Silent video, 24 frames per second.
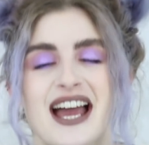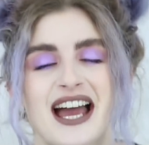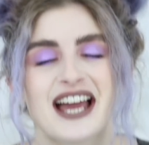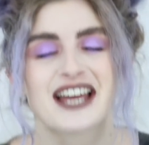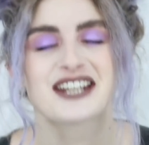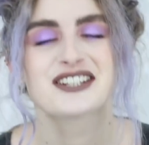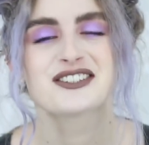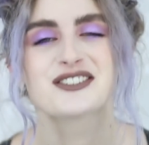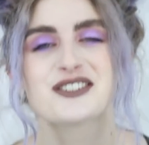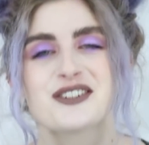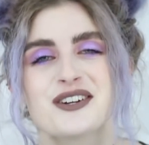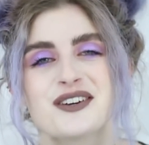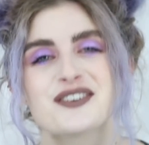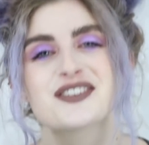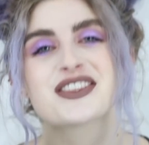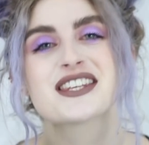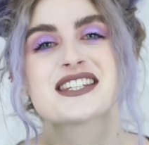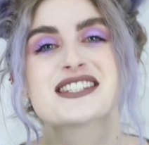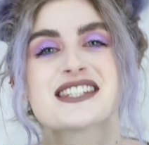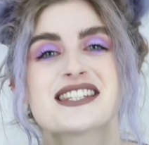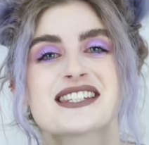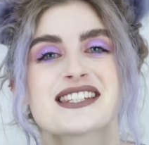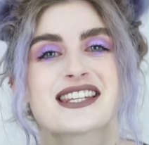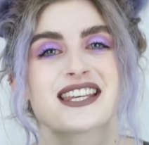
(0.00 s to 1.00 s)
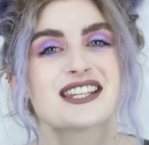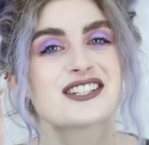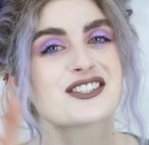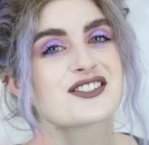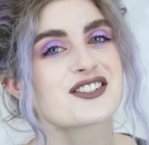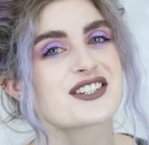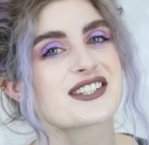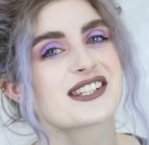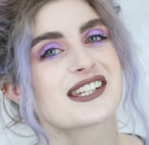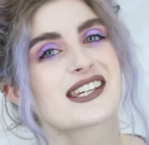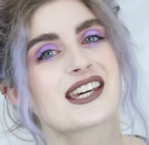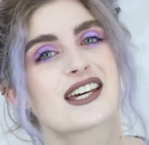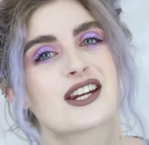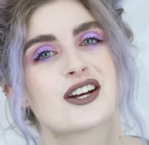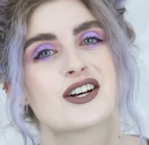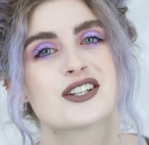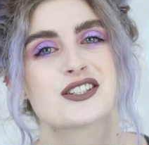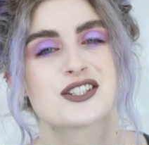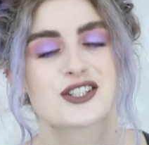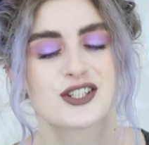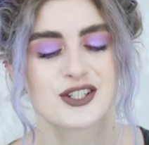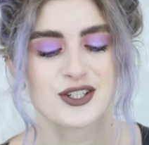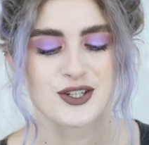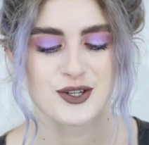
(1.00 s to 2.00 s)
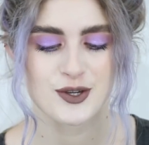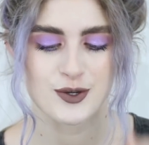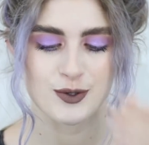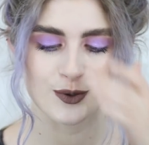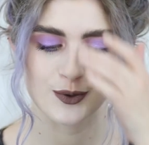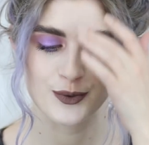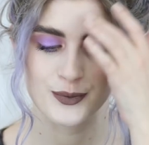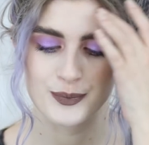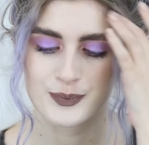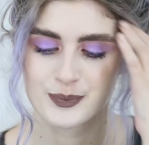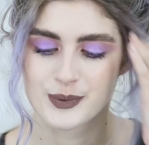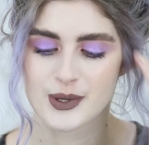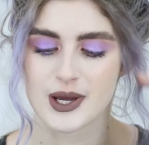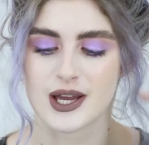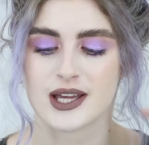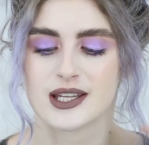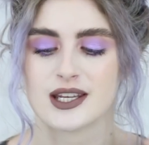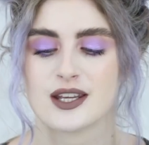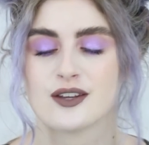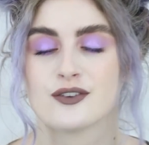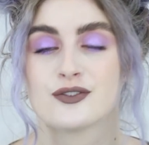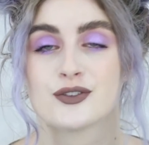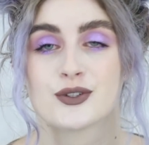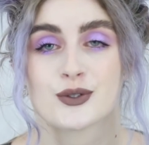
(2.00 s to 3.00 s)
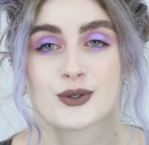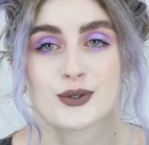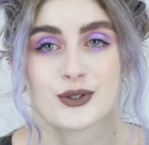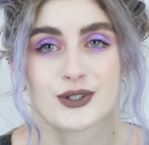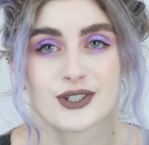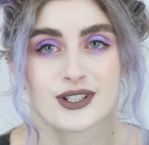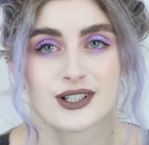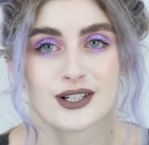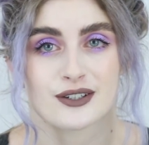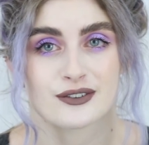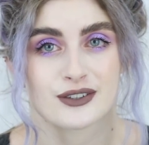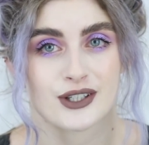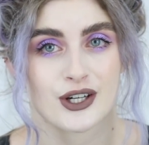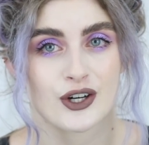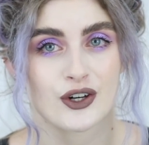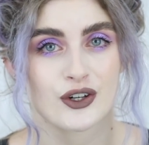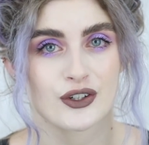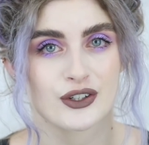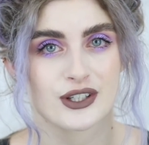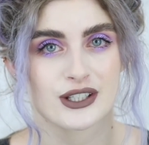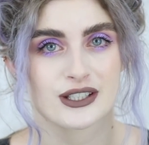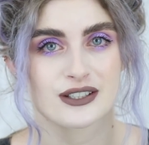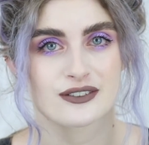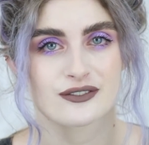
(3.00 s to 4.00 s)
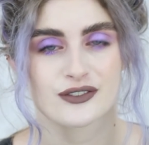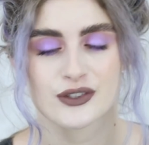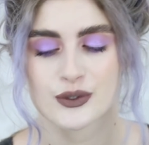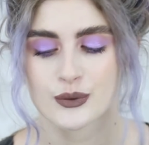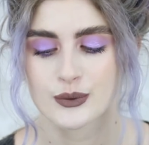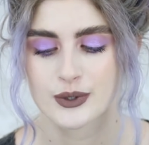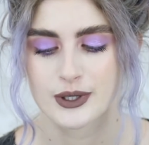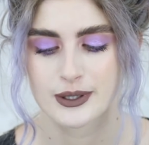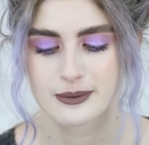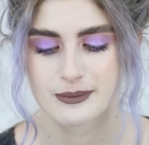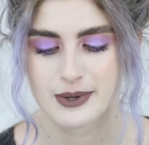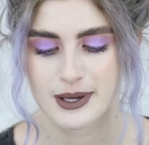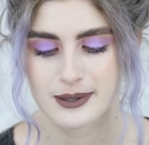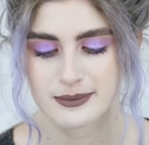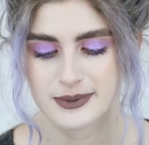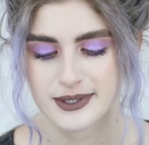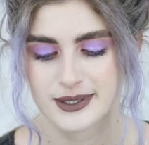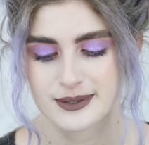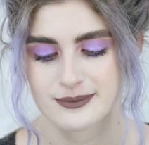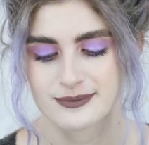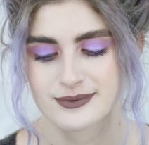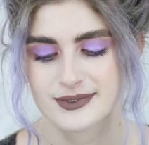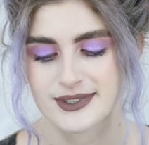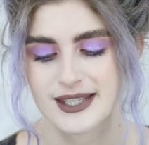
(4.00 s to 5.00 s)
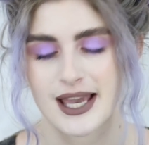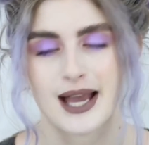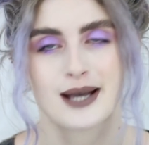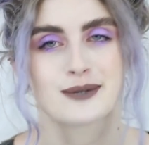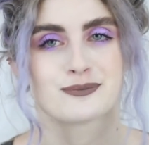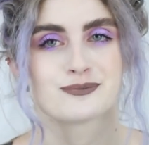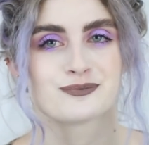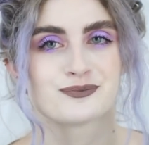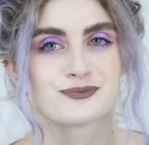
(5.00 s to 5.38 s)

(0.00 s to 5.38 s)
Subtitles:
I don't know if this is interesting at all to you, but if you're a recurring viewer, maybe, yeah.